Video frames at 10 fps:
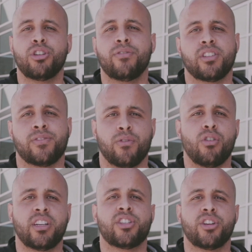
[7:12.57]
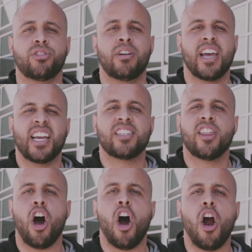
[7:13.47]
verse 42 is the
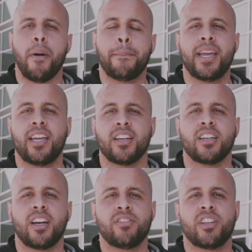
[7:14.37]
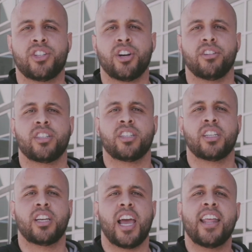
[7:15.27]
heartbeat of the church,
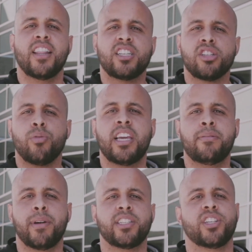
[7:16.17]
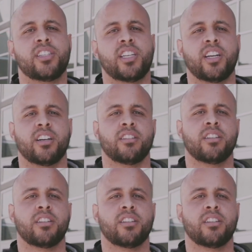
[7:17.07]
and this is what he mentions here.